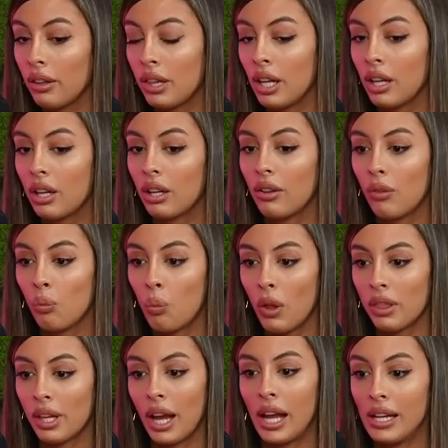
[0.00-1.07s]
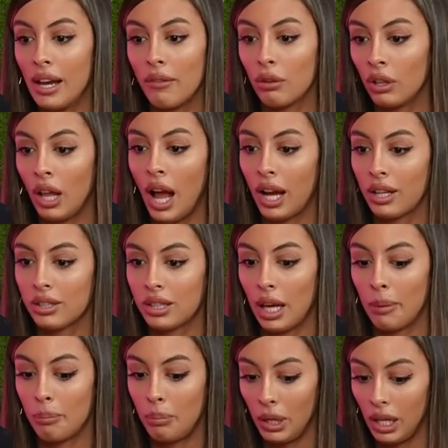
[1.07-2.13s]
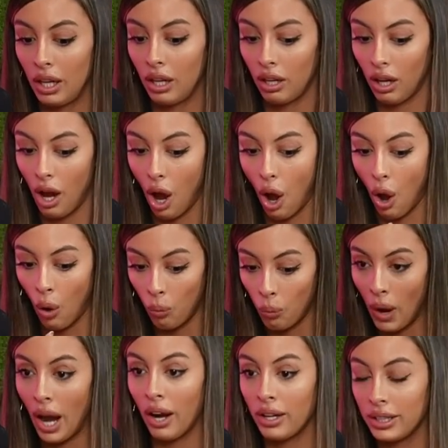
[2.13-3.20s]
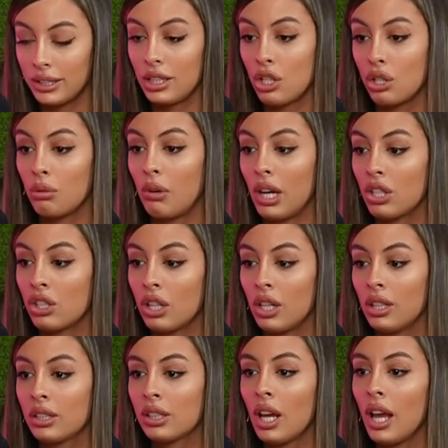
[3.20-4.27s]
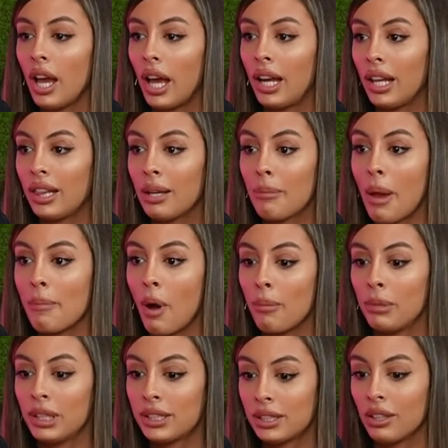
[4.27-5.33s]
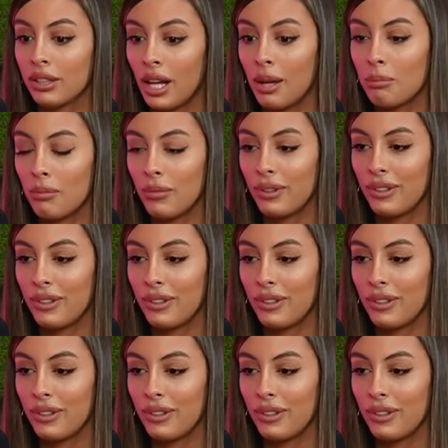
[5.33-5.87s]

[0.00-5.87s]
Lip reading: think one thing I never lack is like being aware in situations. And I think my mom instilled that